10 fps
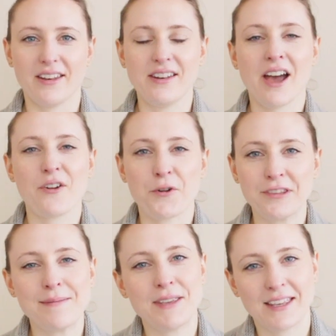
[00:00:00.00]
Not
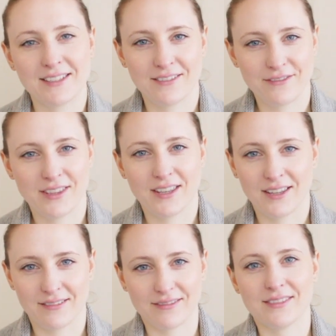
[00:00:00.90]
only because of
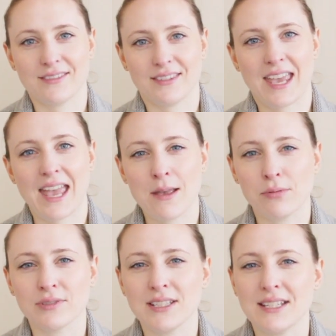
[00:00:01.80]
the
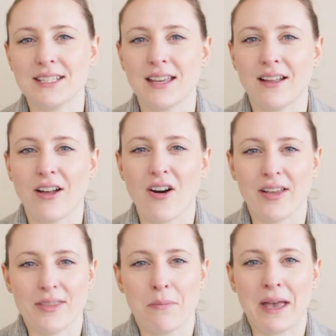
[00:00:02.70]
cable detail
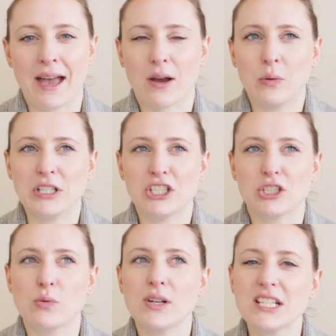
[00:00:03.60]
on the back,
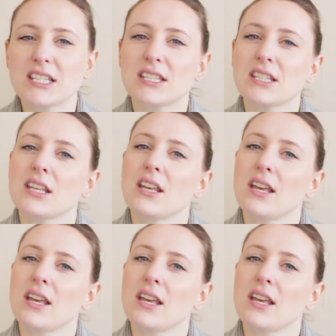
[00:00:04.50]
which was